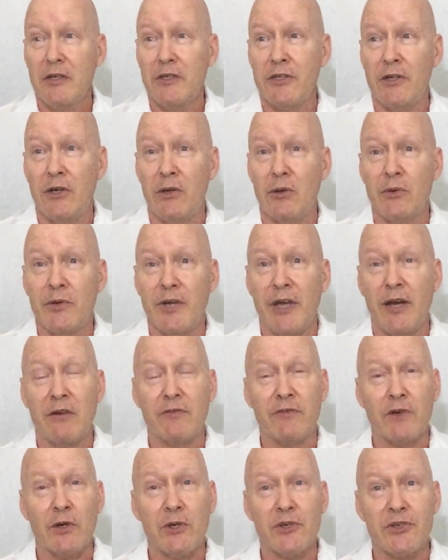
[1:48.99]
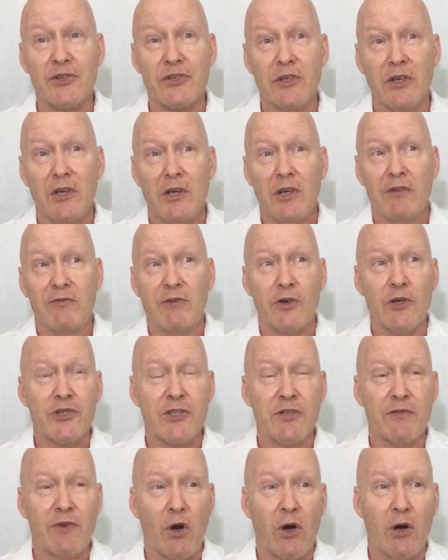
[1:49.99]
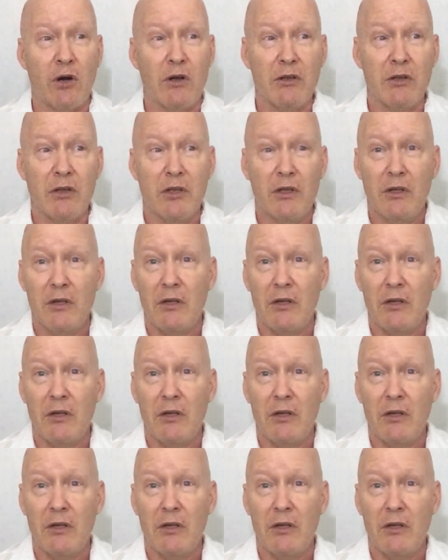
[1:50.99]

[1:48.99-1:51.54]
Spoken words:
Now first of all,